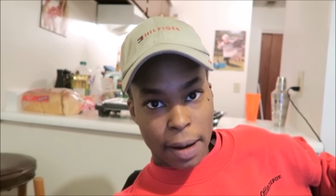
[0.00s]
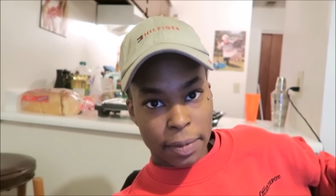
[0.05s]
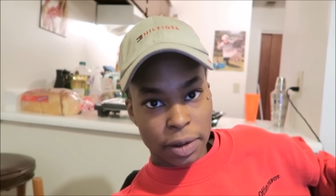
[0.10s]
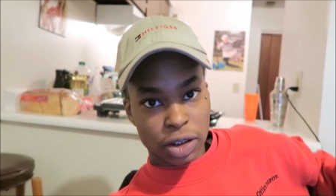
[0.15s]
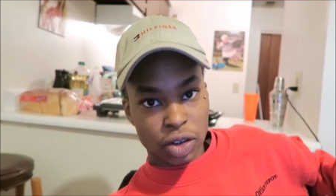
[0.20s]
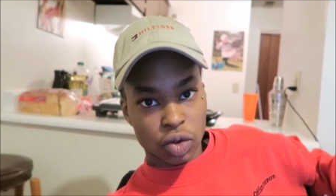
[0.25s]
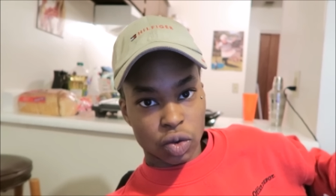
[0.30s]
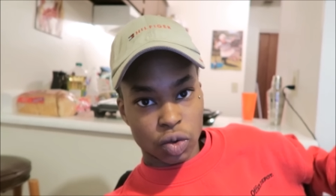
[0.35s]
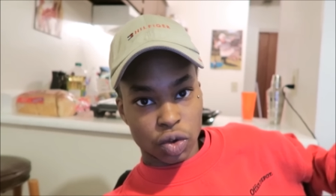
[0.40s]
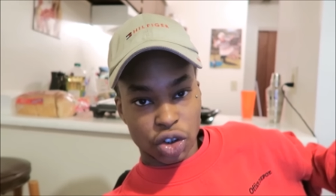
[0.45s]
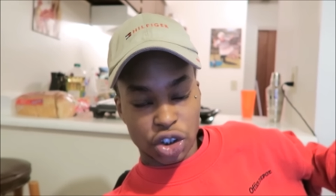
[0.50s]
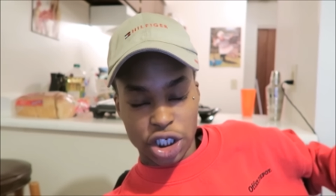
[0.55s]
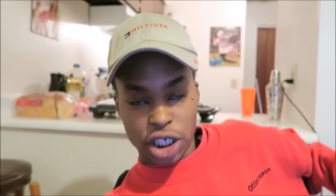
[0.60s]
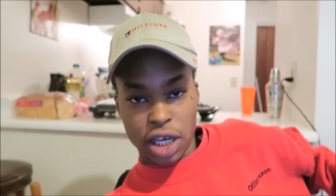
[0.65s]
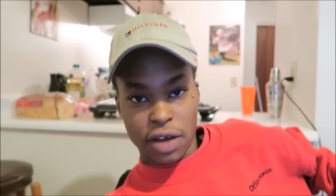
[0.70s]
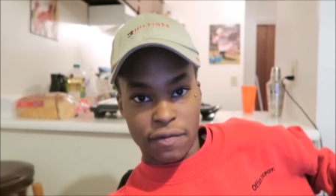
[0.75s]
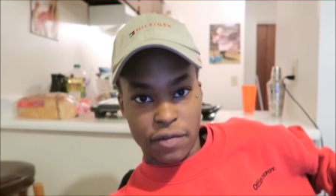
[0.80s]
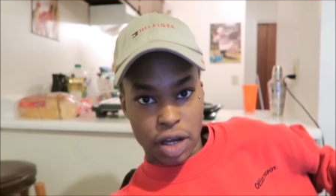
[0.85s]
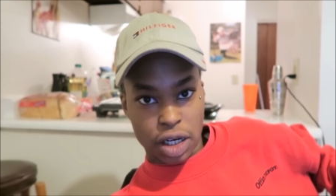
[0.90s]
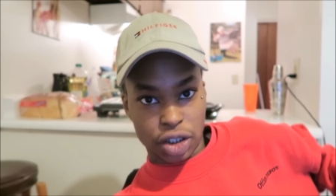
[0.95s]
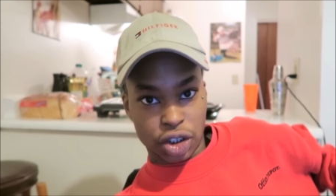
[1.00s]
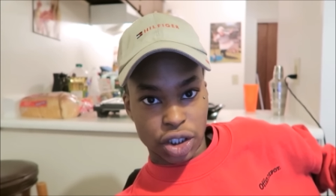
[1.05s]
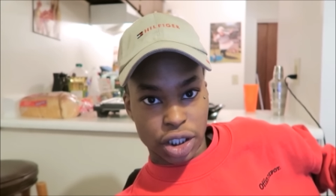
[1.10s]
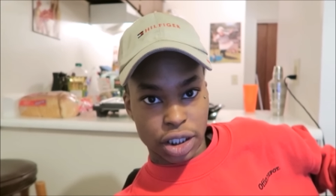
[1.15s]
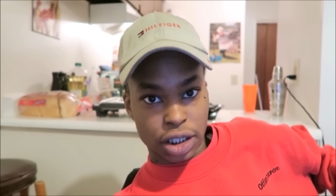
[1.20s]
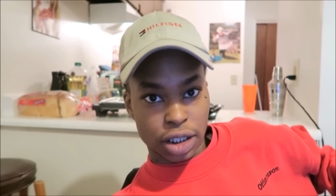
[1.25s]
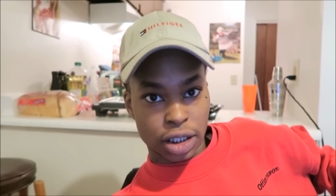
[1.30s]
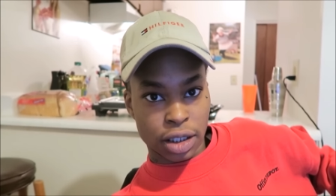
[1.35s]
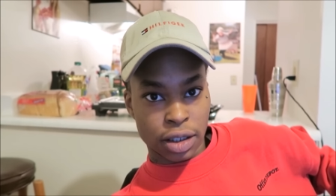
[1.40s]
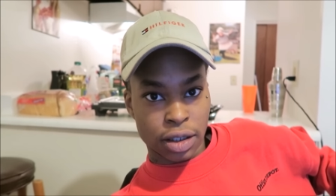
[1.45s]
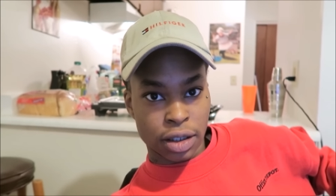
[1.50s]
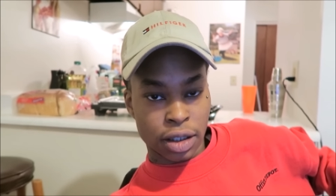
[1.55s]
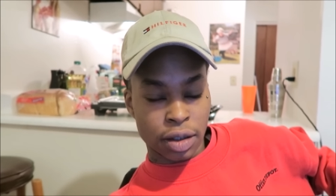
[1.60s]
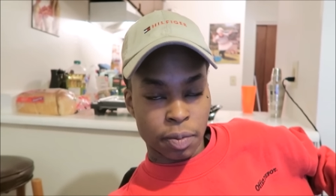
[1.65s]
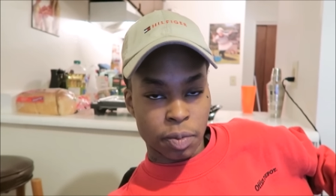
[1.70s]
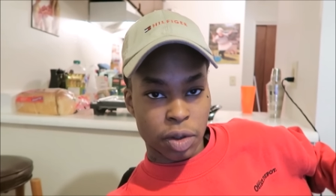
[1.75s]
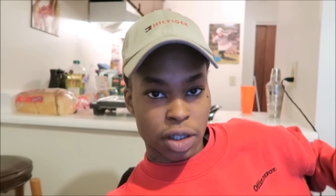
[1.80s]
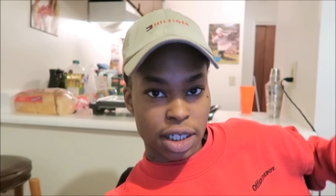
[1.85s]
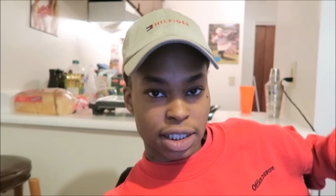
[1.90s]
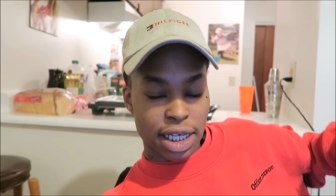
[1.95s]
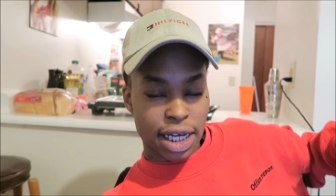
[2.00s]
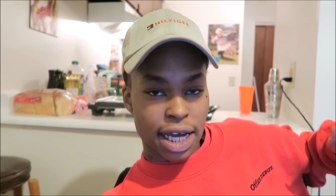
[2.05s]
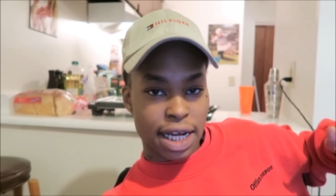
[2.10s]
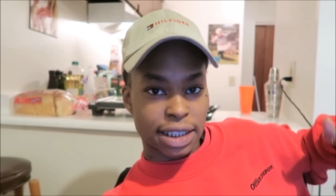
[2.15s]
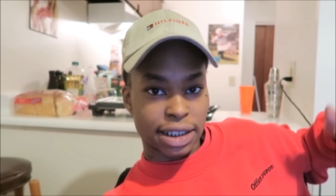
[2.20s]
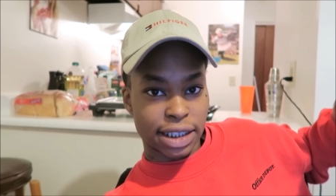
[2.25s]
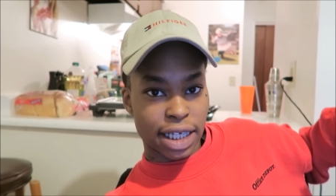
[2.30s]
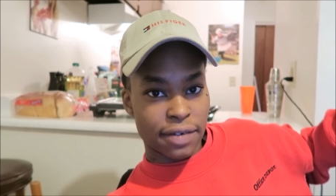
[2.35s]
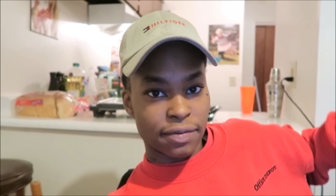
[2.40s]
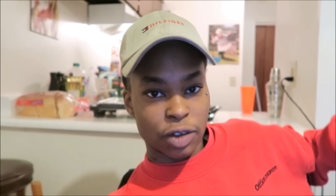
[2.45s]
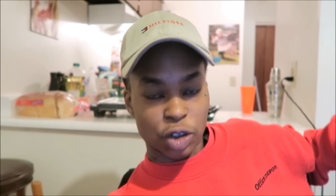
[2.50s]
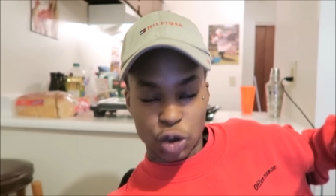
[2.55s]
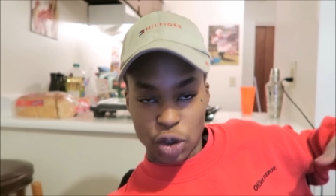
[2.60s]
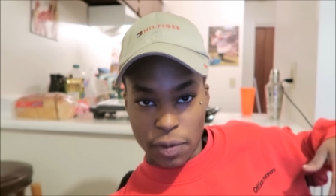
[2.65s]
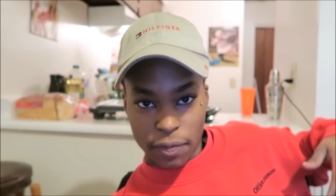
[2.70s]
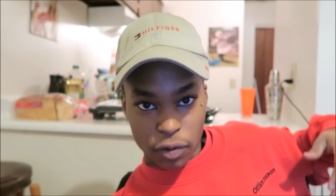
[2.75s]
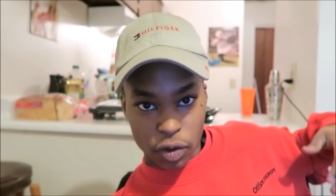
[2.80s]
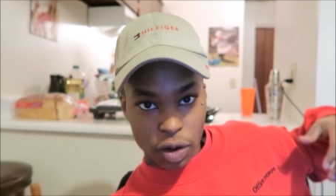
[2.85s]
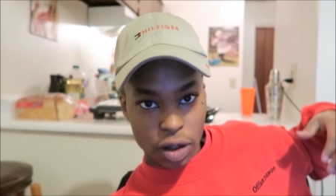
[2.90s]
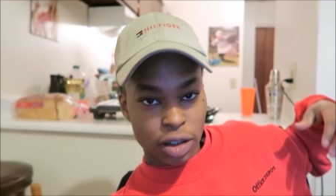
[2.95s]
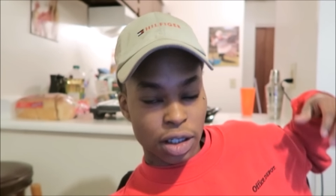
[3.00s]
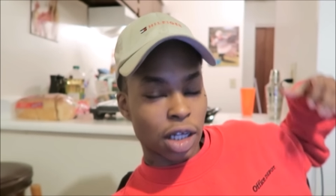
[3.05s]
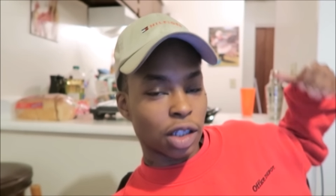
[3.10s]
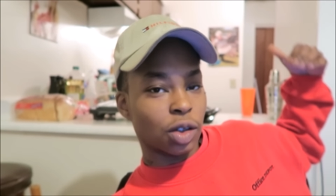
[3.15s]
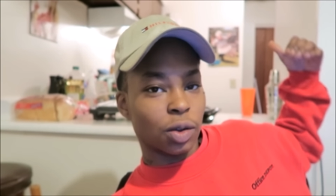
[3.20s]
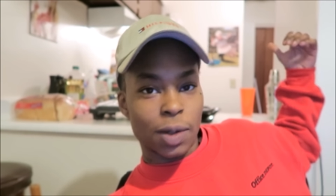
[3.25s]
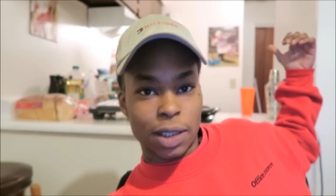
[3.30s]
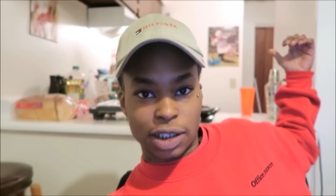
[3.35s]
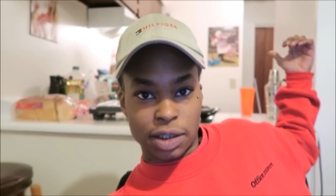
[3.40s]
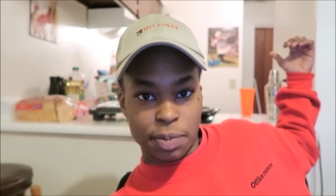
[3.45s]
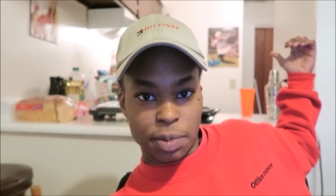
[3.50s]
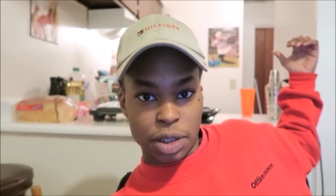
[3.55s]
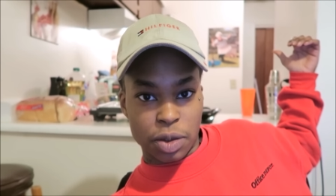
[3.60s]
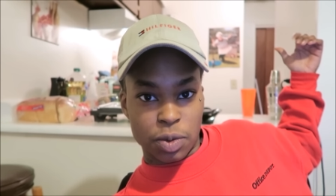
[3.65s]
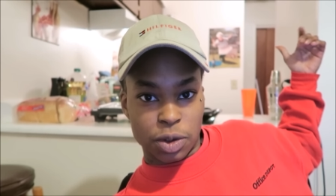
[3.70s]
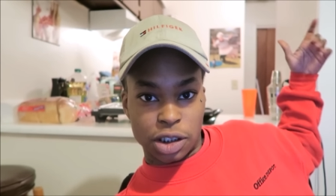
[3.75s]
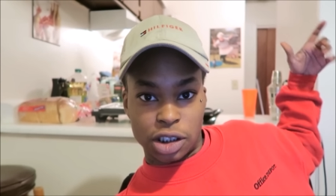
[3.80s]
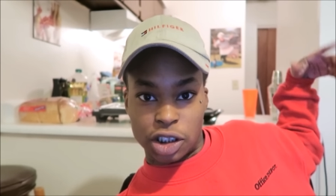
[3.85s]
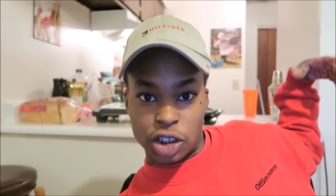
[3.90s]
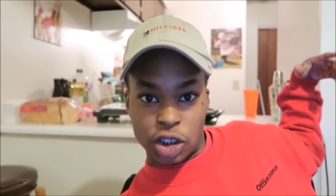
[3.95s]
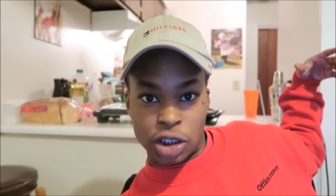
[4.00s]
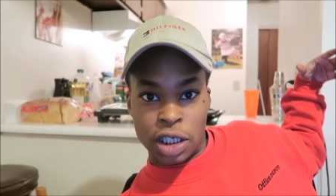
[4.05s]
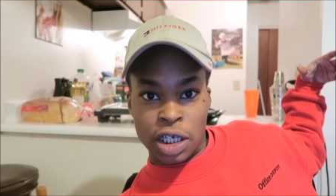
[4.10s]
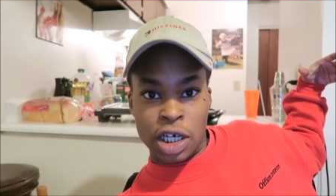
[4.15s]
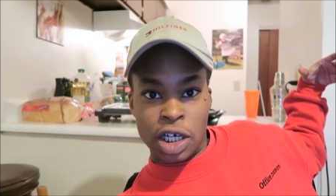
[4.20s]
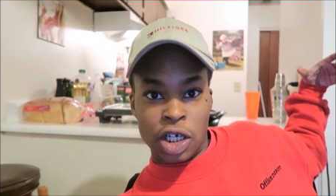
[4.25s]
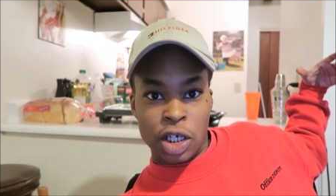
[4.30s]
I'm gonna do chicken fettuccine because I gotta save the shrimp for another recipe, which is